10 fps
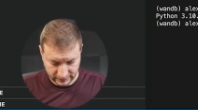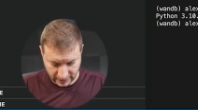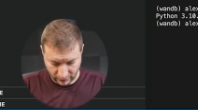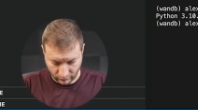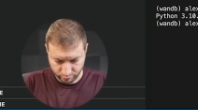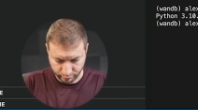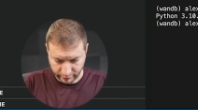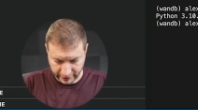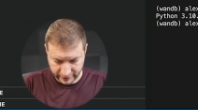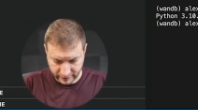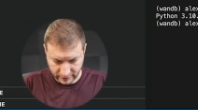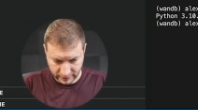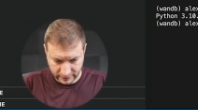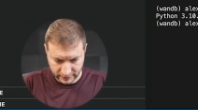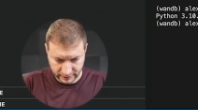Now,
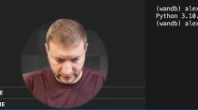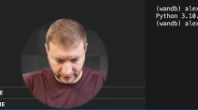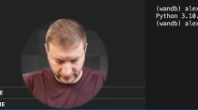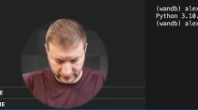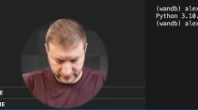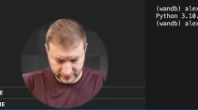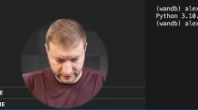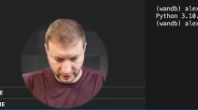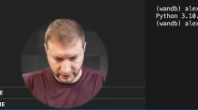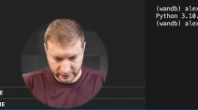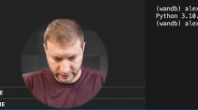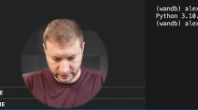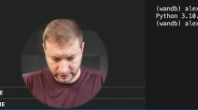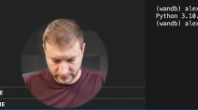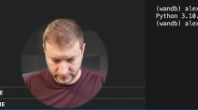Python and start.